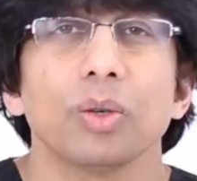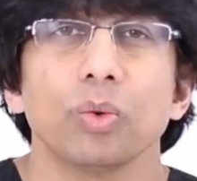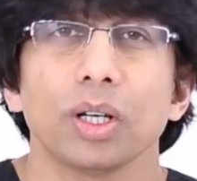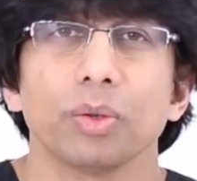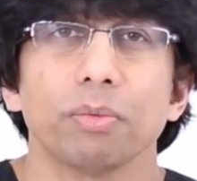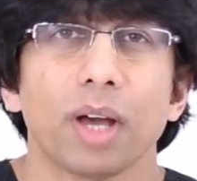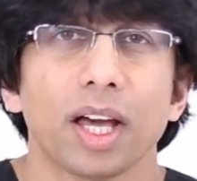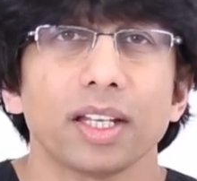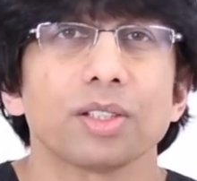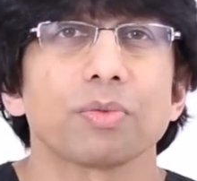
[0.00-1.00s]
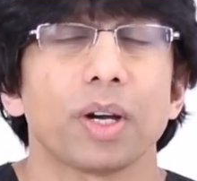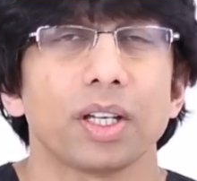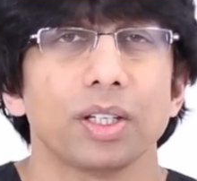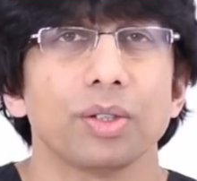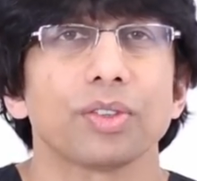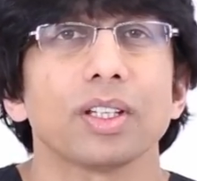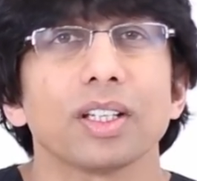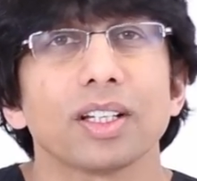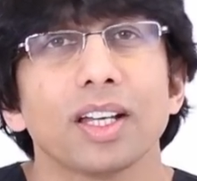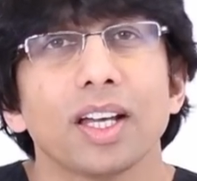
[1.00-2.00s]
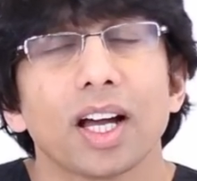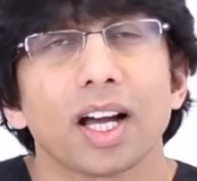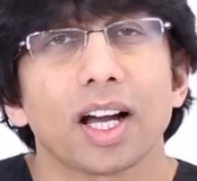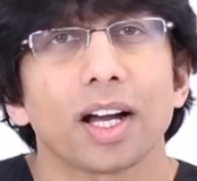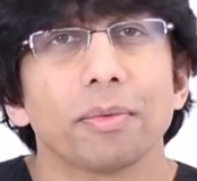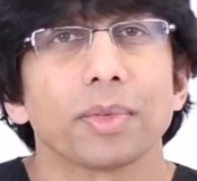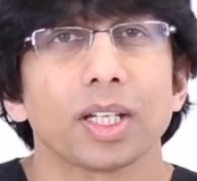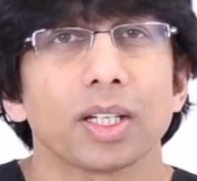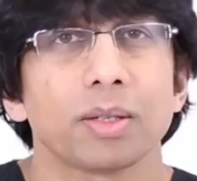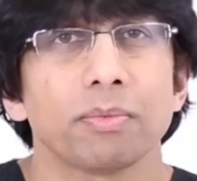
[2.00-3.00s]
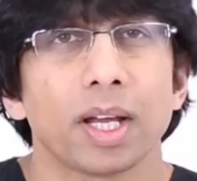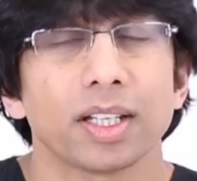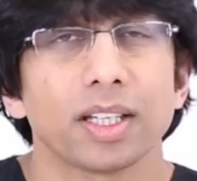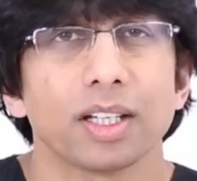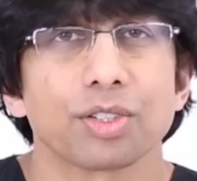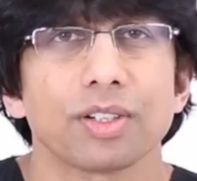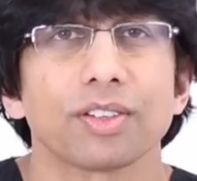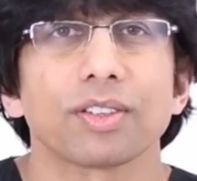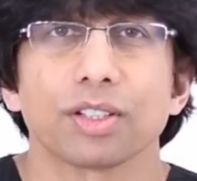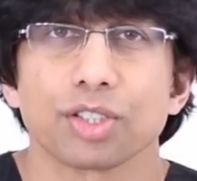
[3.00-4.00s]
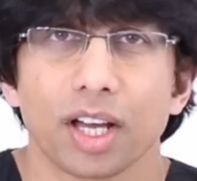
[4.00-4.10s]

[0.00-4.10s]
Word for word: Well, we manage by using um, medications such